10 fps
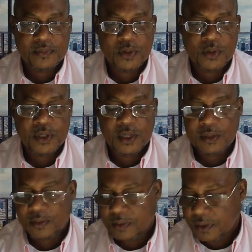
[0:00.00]
Okay?
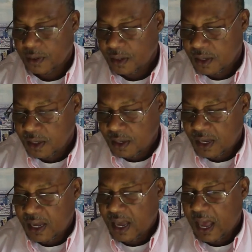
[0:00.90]

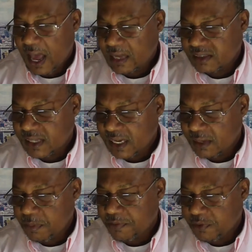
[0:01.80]
As
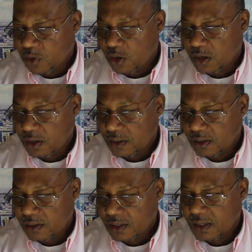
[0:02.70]
stated before,
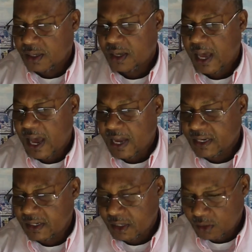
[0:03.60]
and
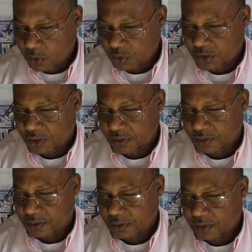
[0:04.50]
in conclusion,
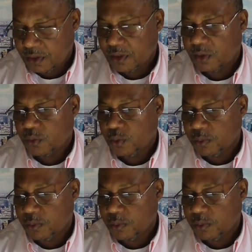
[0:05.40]
we